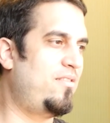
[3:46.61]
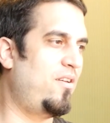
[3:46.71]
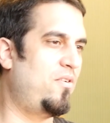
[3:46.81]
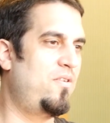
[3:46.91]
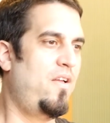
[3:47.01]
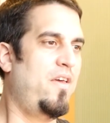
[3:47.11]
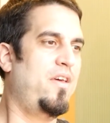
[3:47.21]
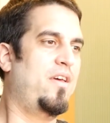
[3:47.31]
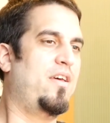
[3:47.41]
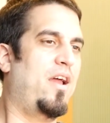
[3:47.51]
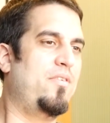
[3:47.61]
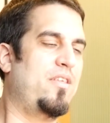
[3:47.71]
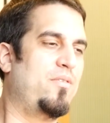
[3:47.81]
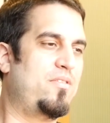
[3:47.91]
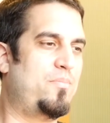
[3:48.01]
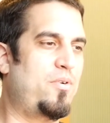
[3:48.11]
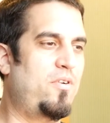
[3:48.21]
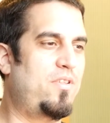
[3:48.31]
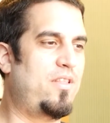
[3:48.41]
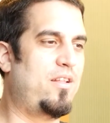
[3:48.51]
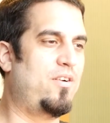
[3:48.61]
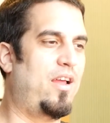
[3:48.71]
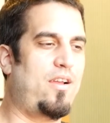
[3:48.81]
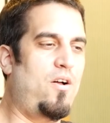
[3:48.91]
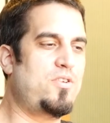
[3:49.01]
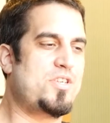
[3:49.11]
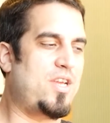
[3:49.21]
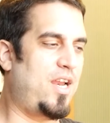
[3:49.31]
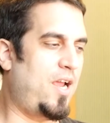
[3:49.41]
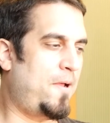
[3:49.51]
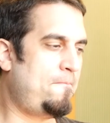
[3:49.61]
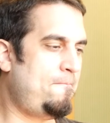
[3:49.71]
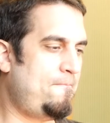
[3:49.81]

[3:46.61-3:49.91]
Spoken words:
So everything was approved, and then they're like, oh, just kidding.